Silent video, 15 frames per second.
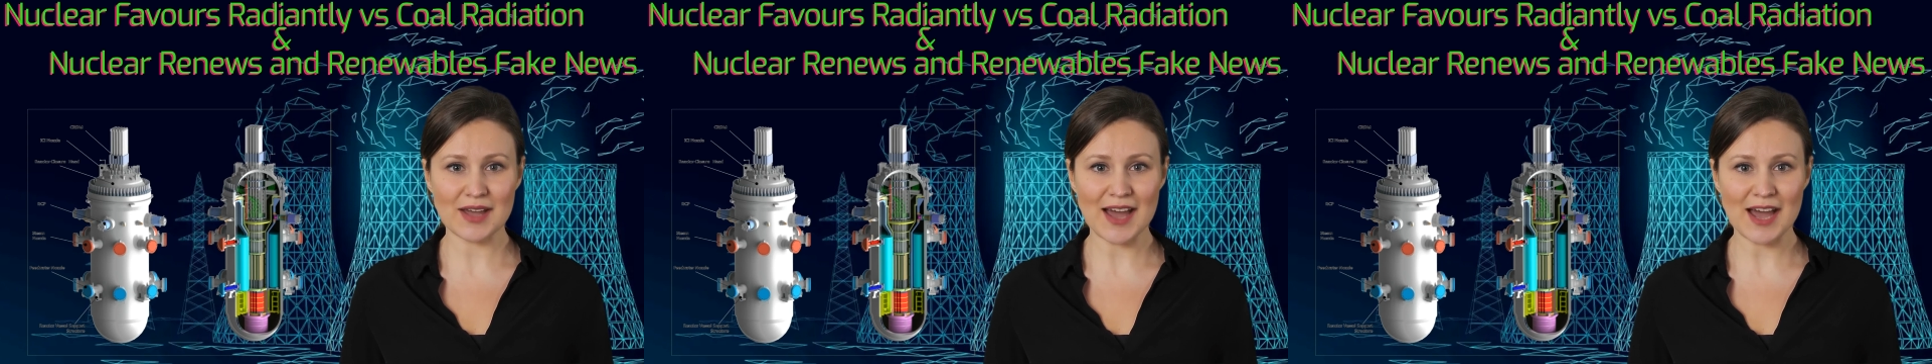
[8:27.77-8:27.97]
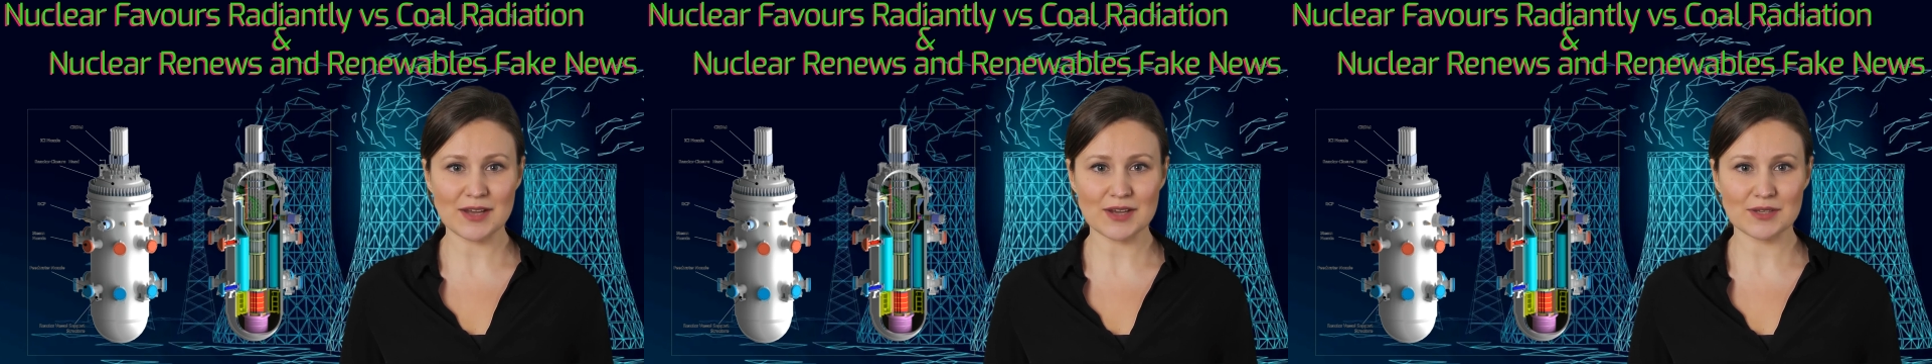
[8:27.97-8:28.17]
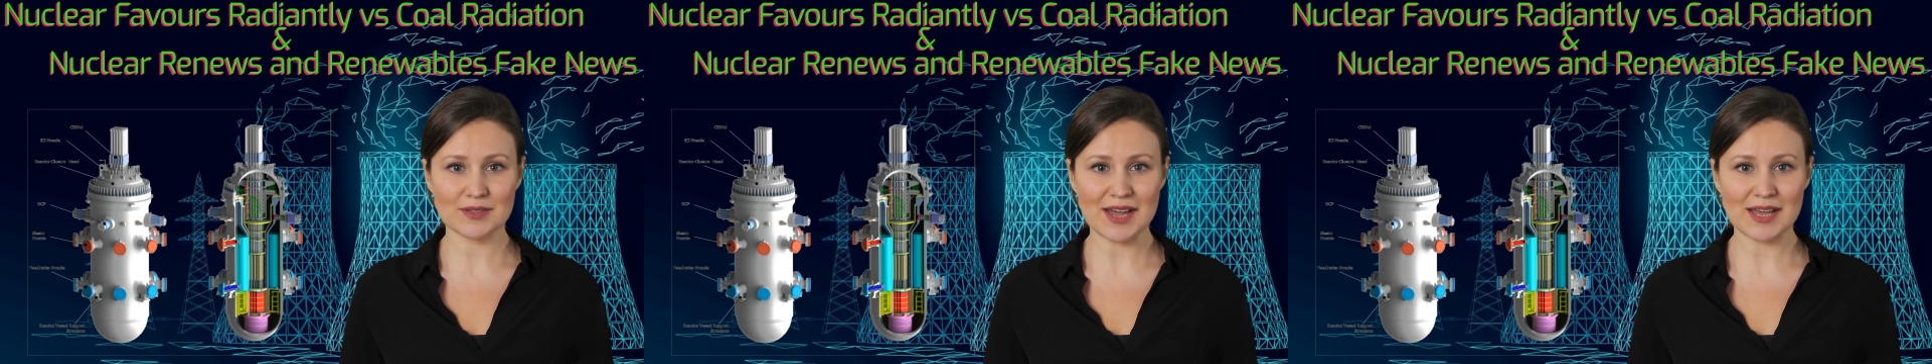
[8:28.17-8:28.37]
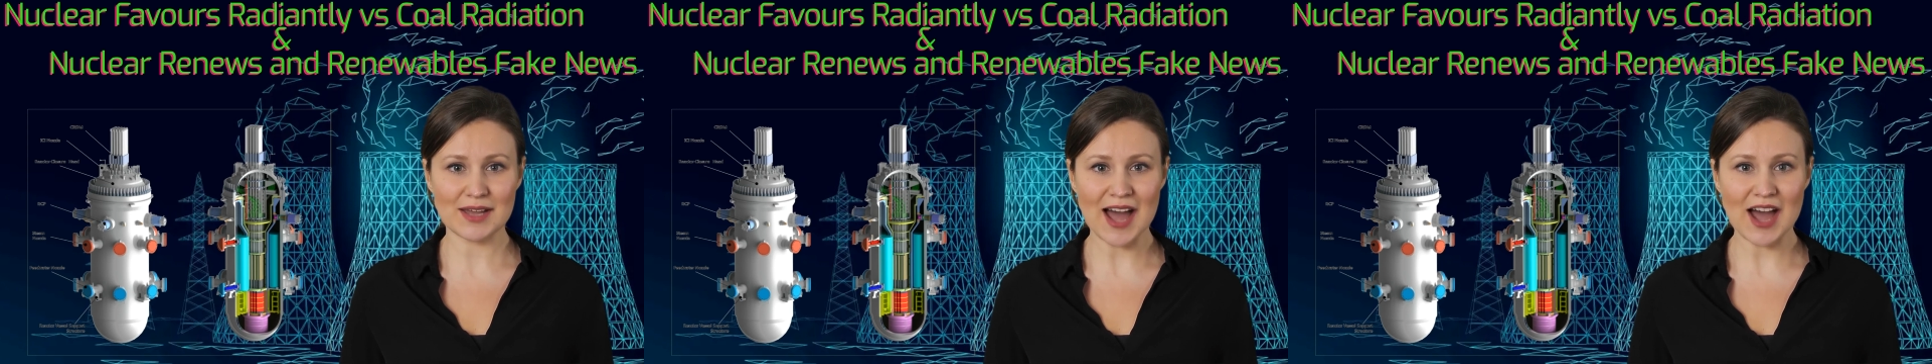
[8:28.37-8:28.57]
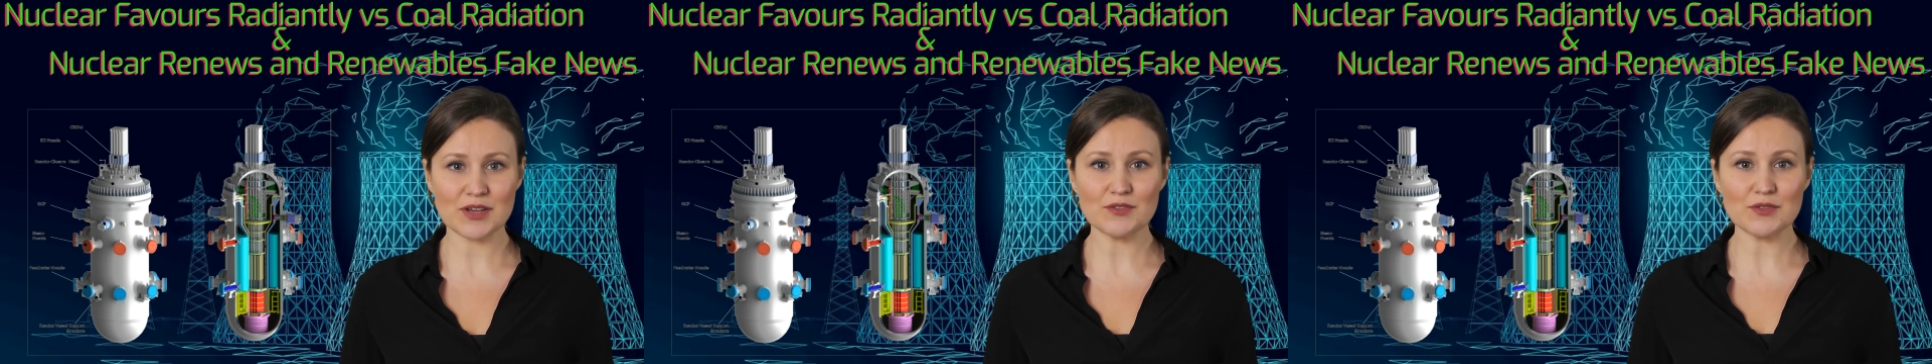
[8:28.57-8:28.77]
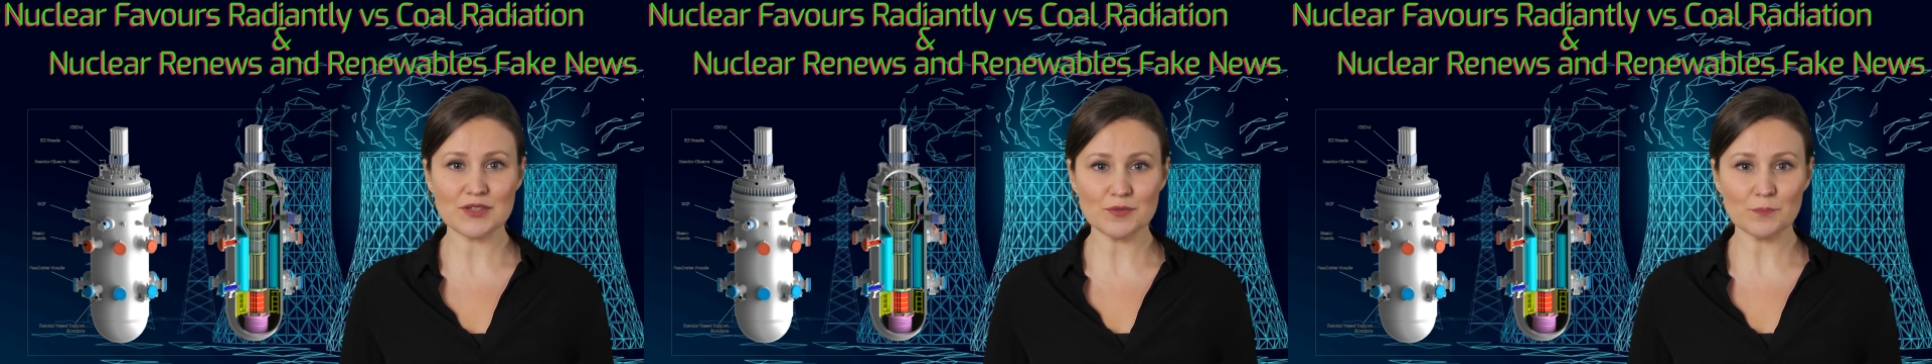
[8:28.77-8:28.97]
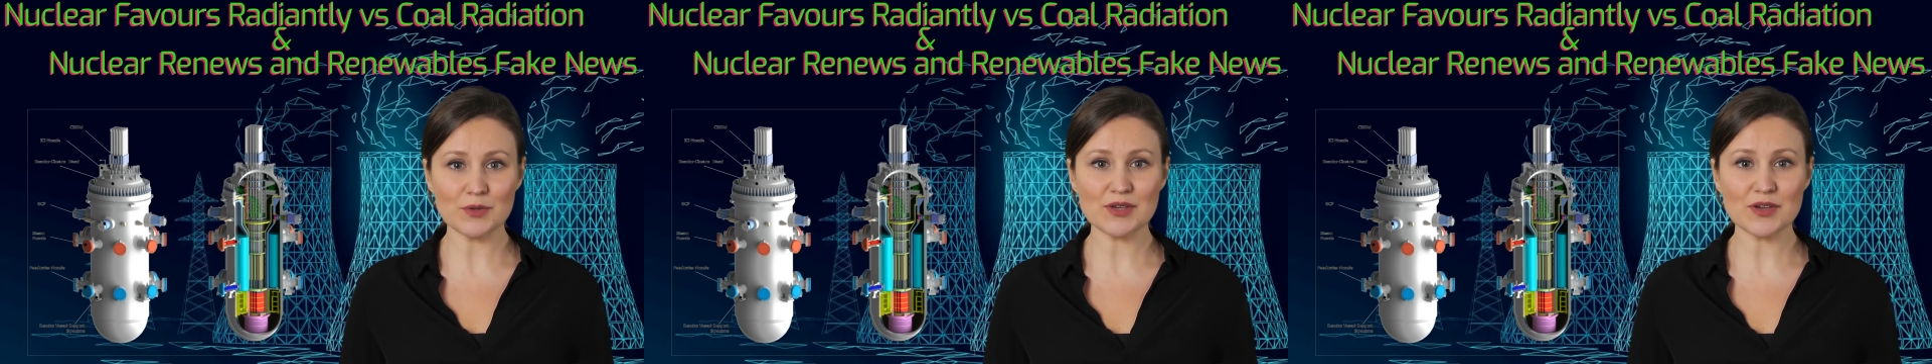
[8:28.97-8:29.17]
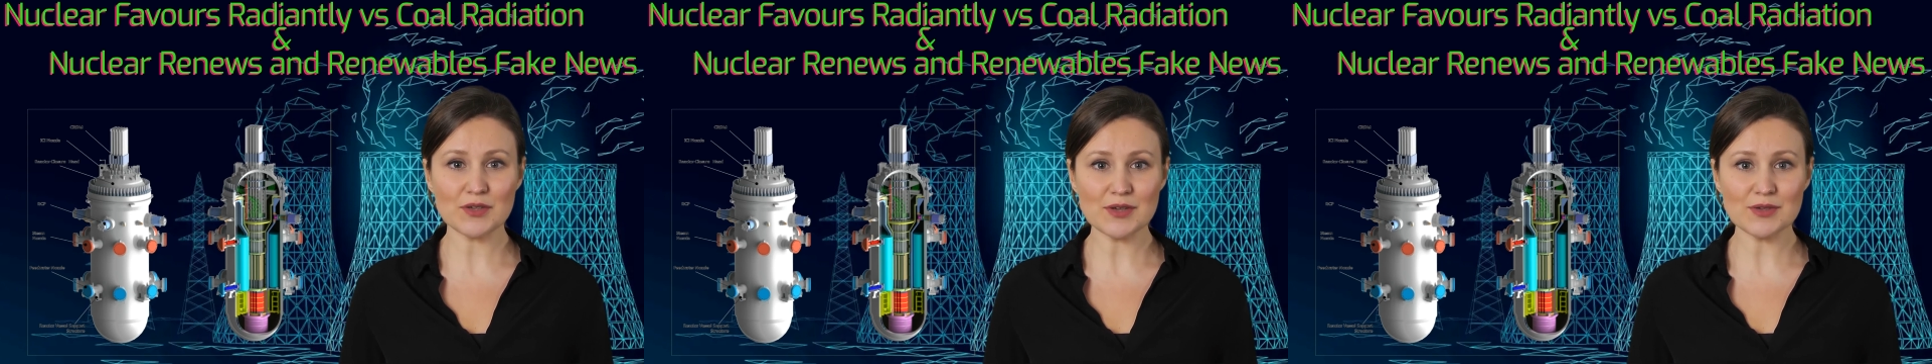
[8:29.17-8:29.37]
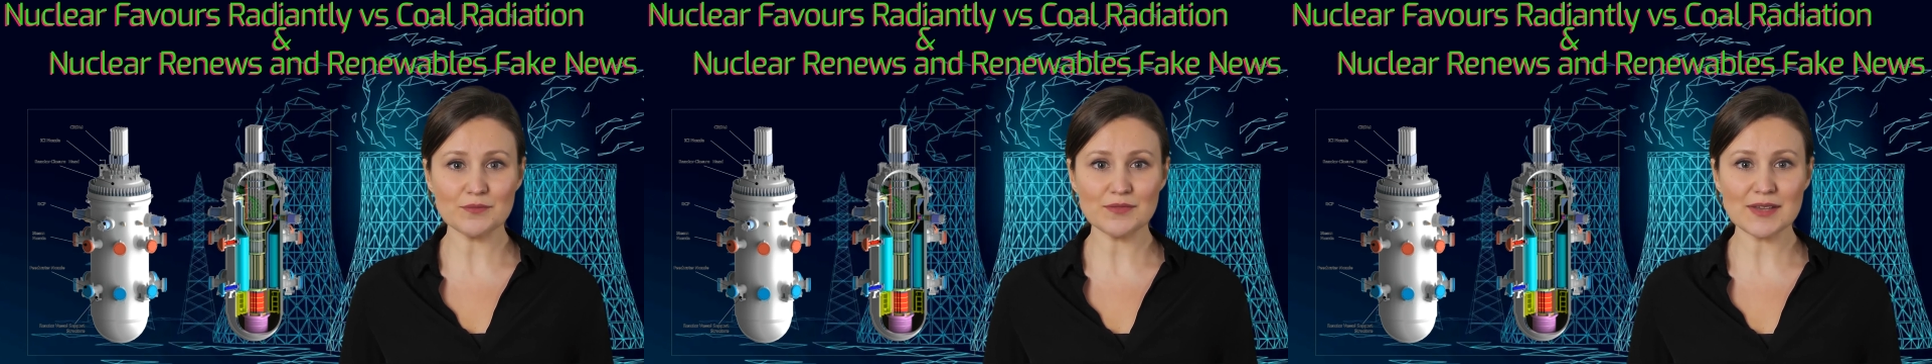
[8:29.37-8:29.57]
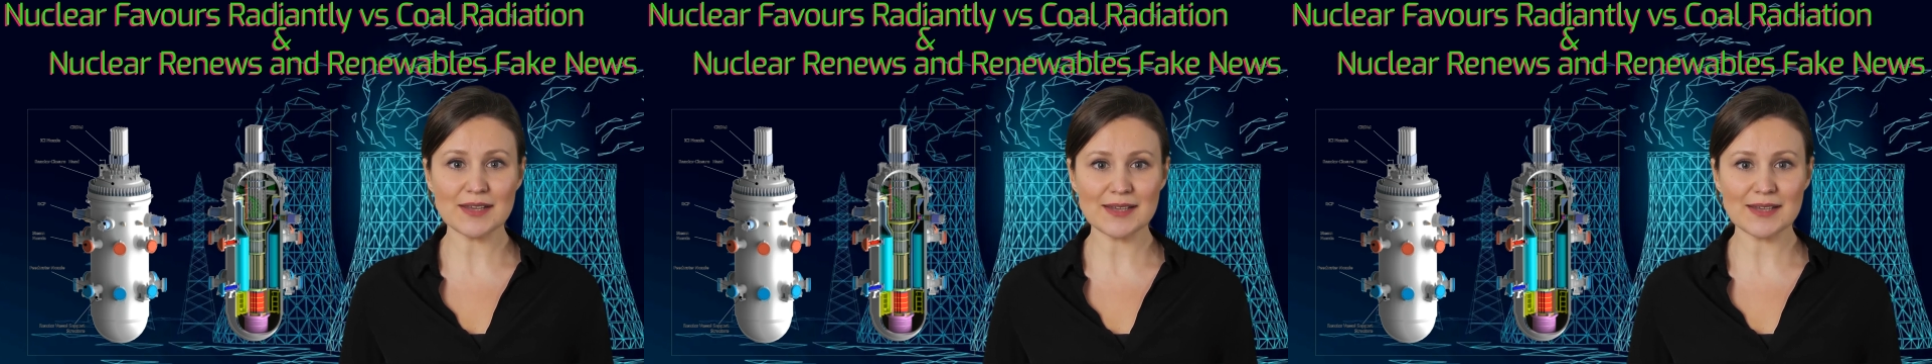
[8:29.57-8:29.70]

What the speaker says: and contain hazardous materials